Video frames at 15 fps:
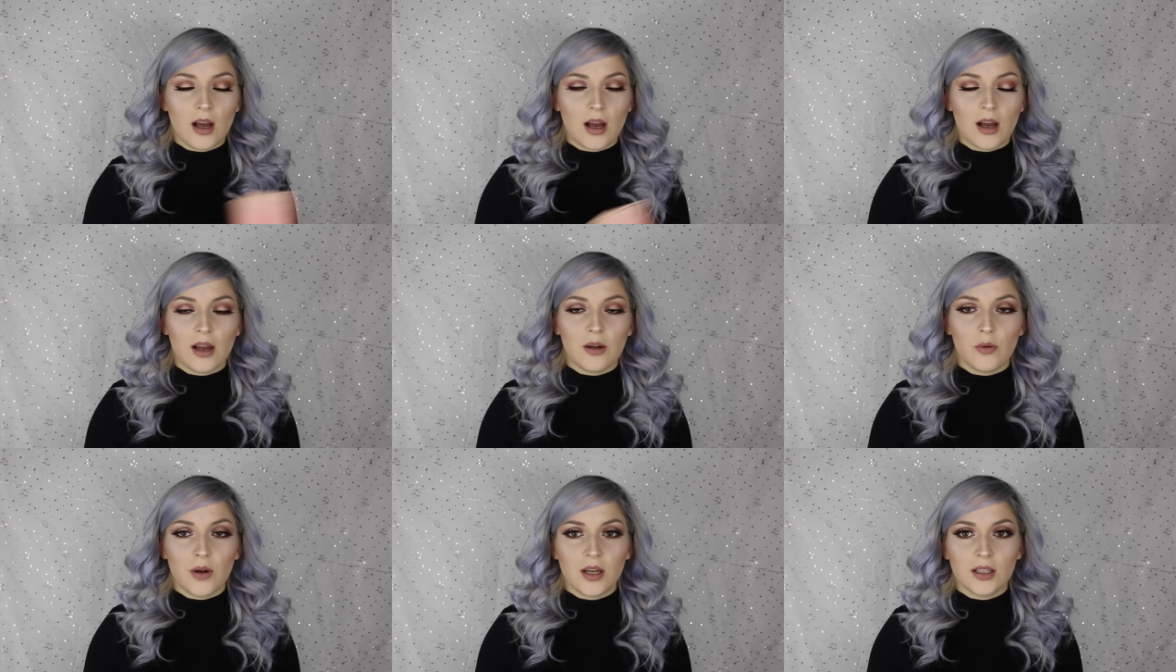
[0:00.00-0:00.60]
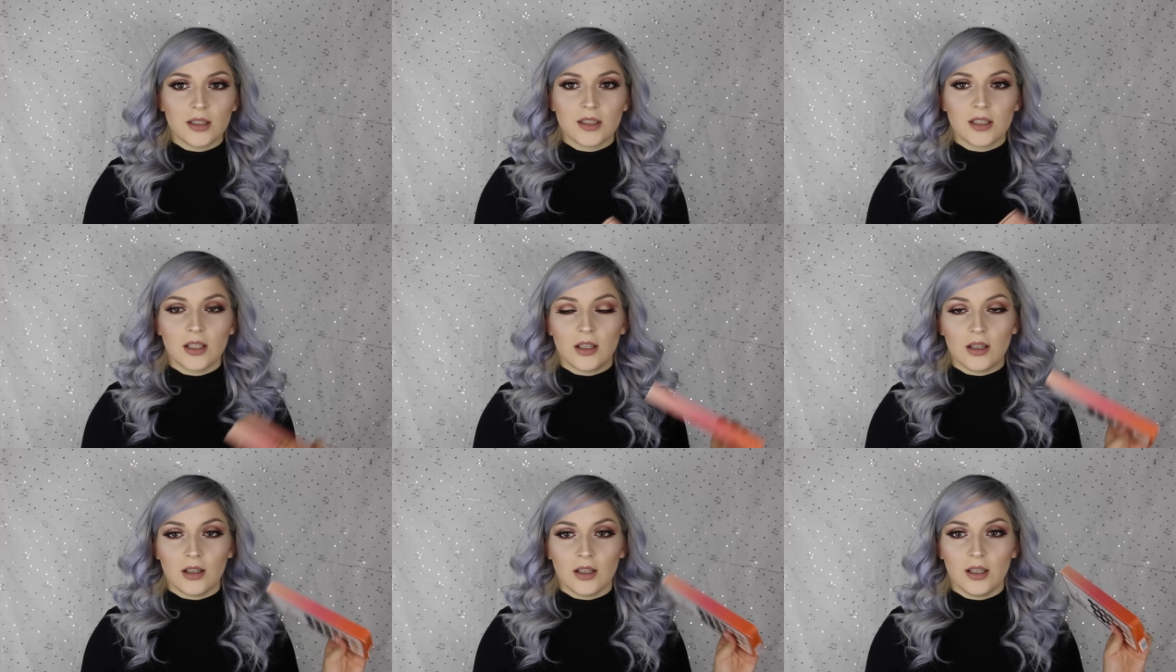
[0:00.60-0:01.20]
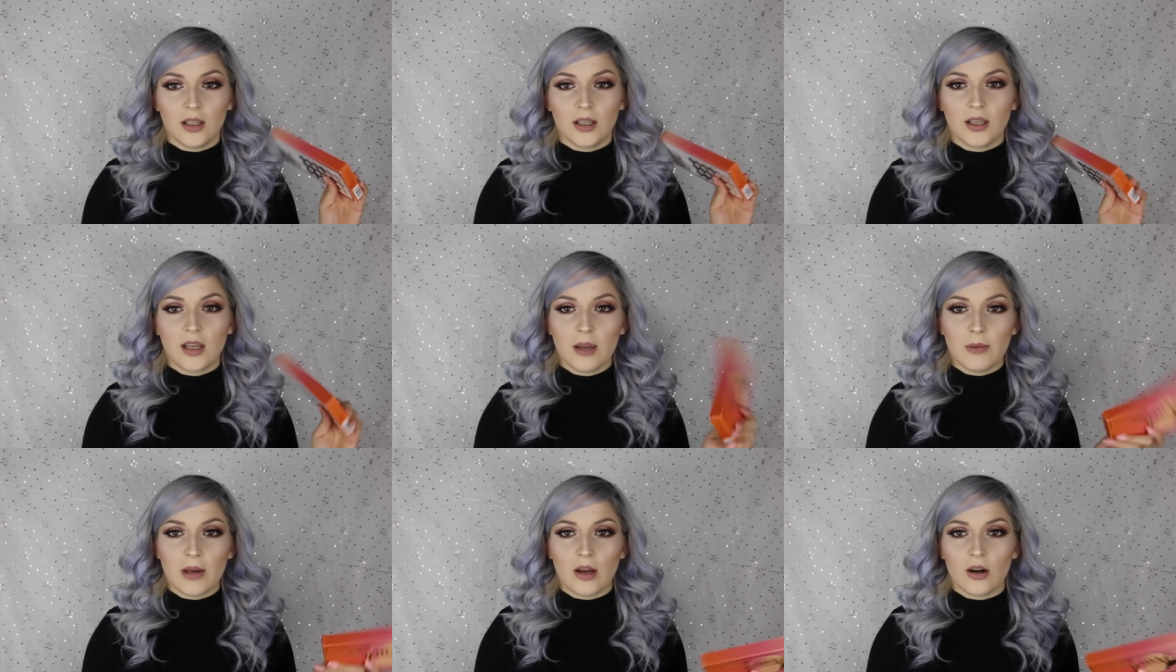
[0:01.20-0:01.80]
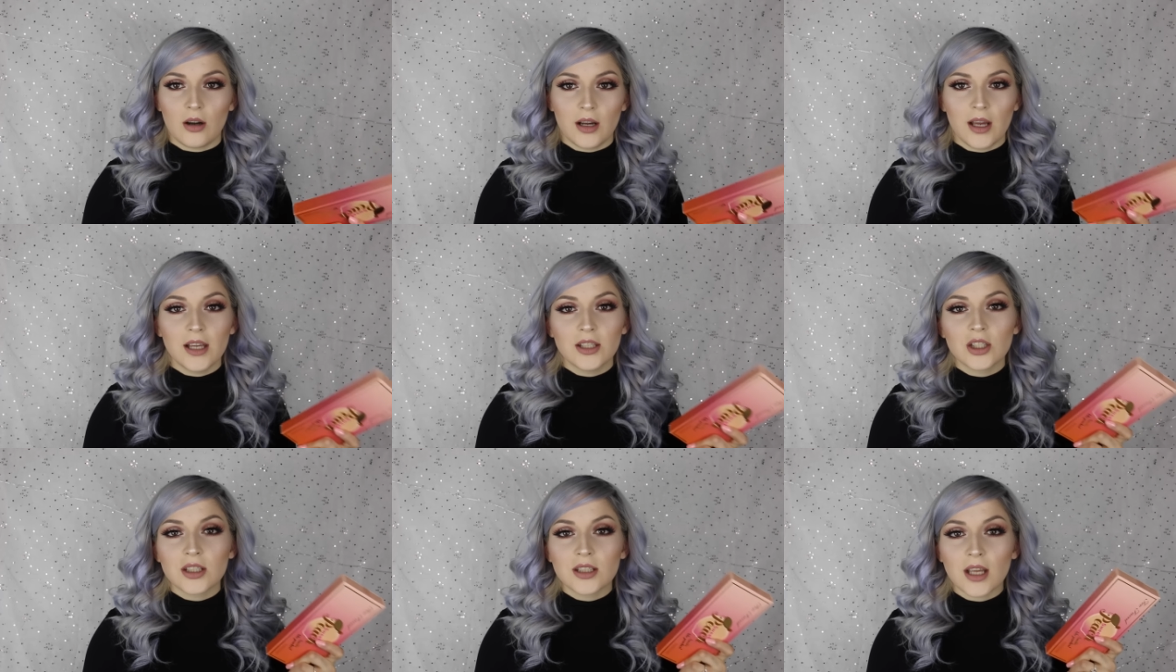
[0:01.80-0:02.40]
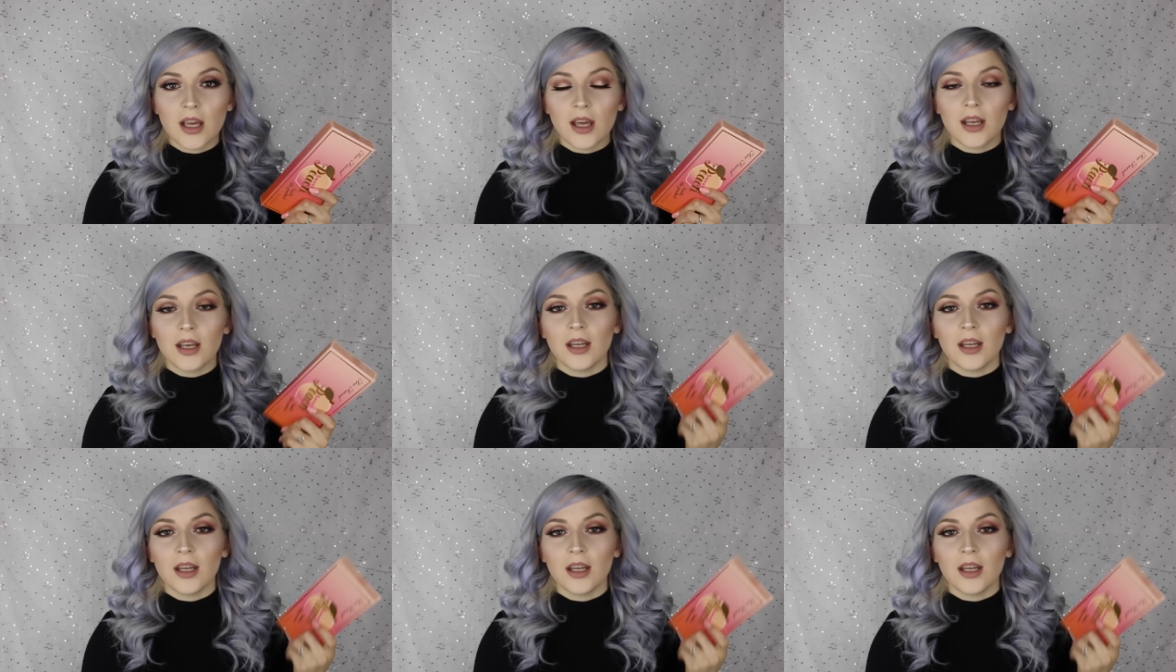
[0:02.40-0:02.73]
I waited till it came out on H S N,